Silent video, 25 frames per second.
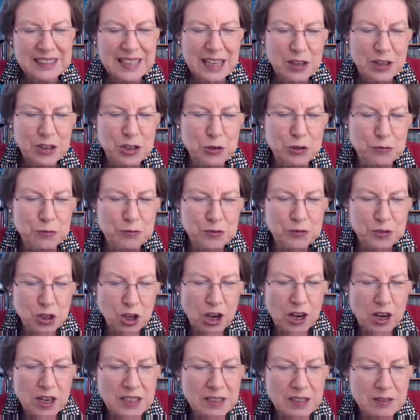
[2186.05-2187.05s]
Now, you've
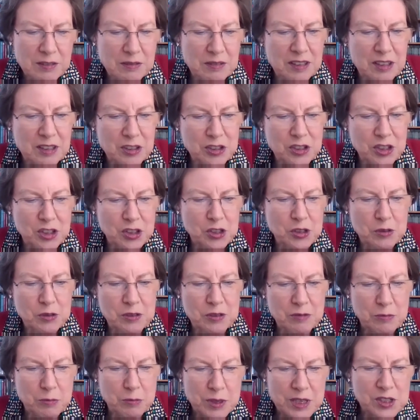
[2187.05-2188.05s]
talked
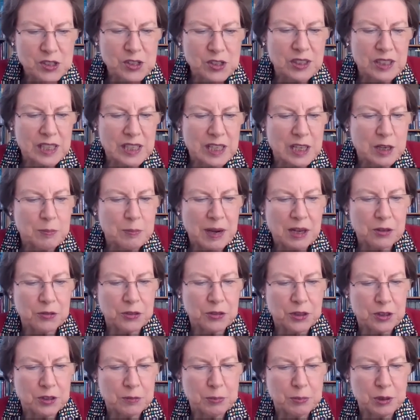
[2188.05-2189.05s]
just recently
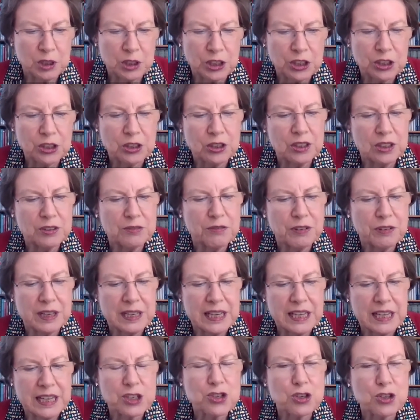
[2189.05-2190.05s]
about the political and
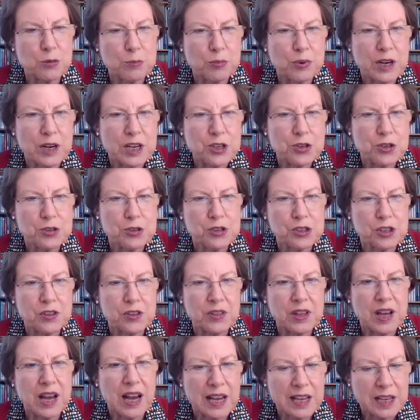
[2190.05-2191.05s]
financial pressures
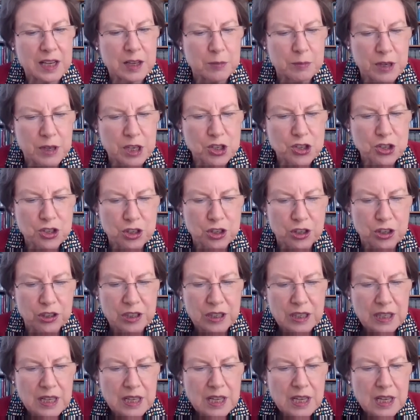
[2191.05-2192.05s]
on the High
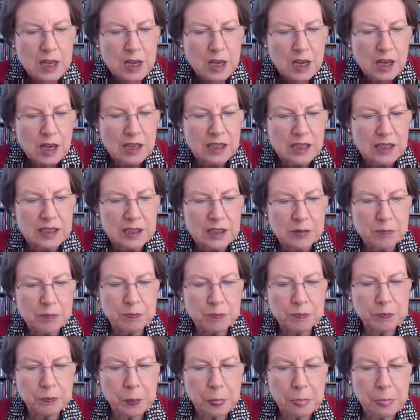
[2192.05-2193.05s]
Commissioner
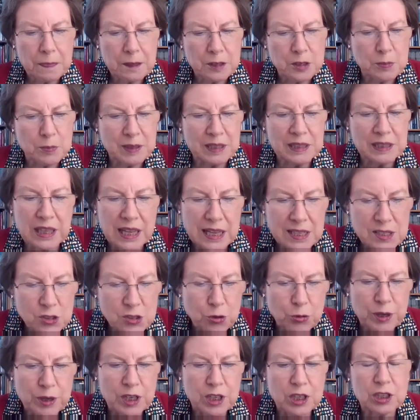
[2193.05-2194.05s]
to be
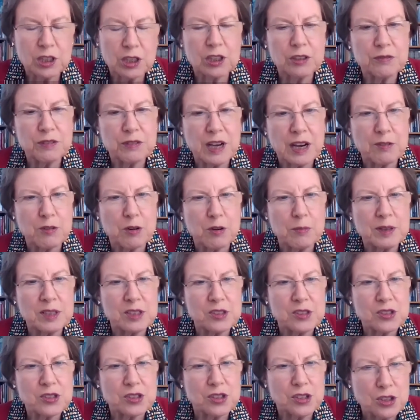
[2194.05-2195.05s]
less critical of
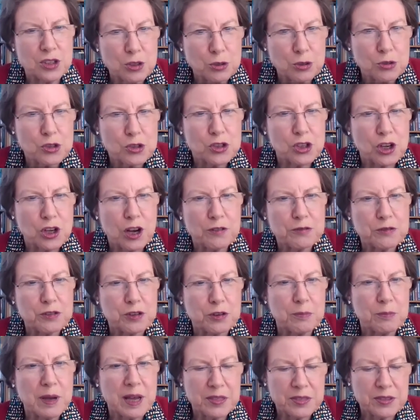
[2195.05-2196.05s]
governments, to use
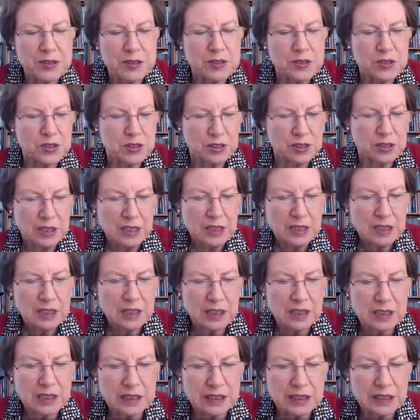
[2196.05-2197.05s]
softer methods,
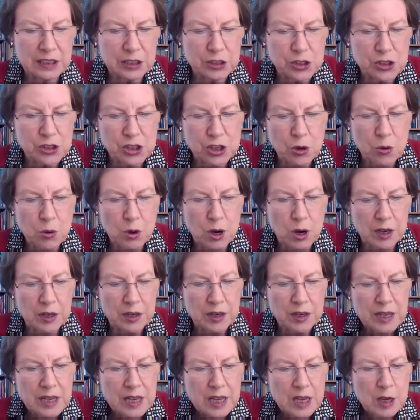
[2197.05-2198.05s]
and so
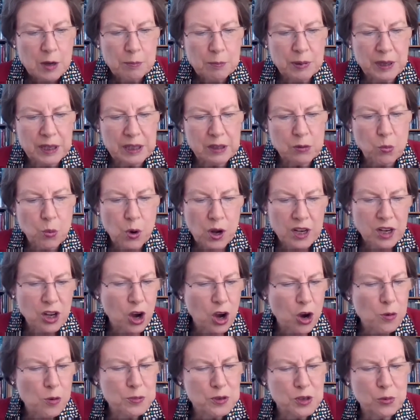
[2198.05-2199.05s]
on. But what
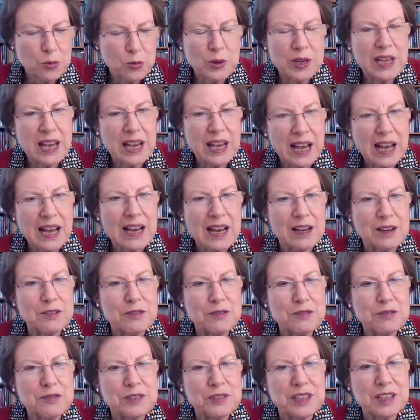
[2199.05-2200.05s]
hope do we
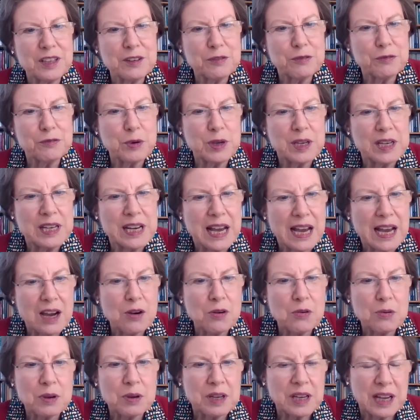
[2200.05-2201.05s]
have if we
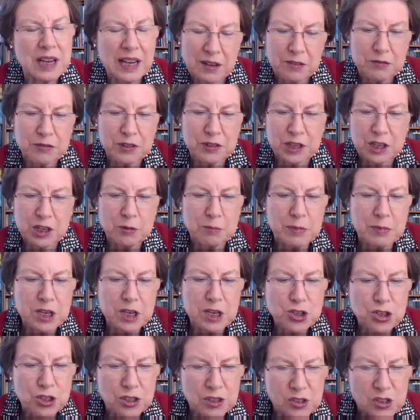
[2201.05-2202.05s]
now have the
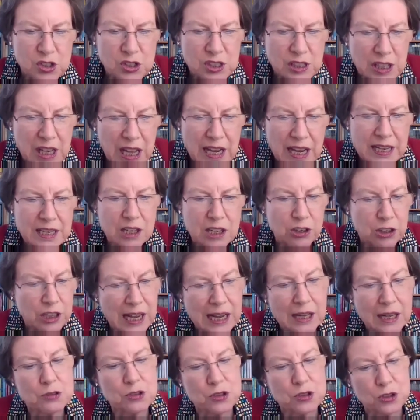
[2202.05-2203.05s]
Commission sliding
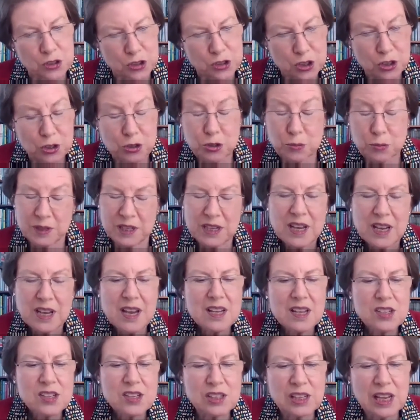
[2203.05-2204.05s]

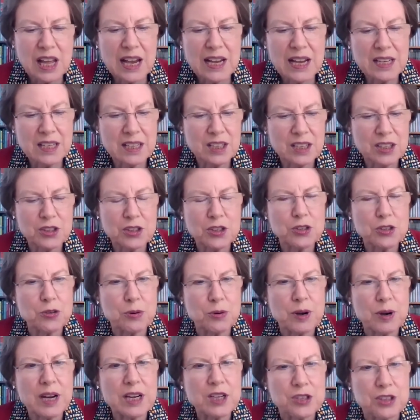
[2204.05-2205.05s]
in the
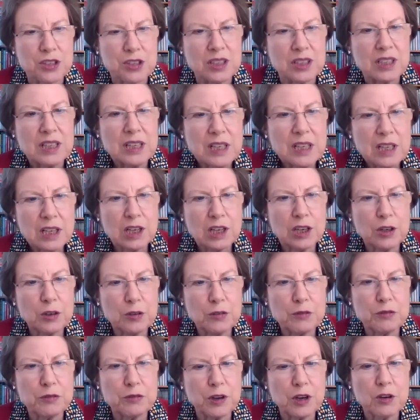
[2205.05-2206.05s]
direction
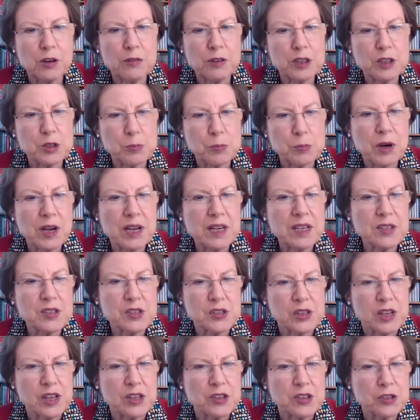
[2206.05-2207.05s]
of its
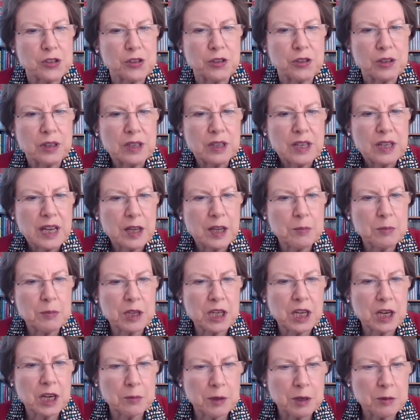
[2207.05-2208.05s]
predecessor and
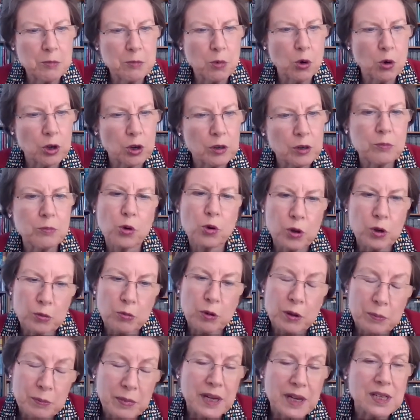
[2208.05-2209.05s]
becoming more and
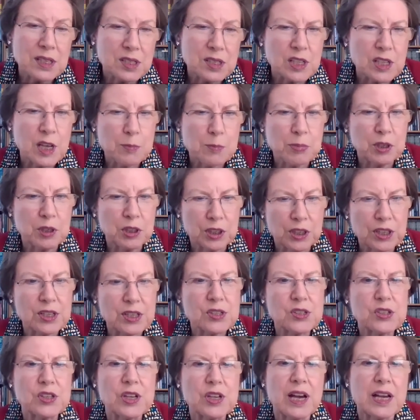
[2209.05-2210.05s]
more, one might say,
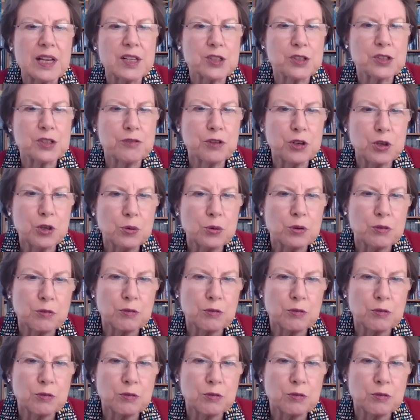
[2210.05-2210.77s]
politicized,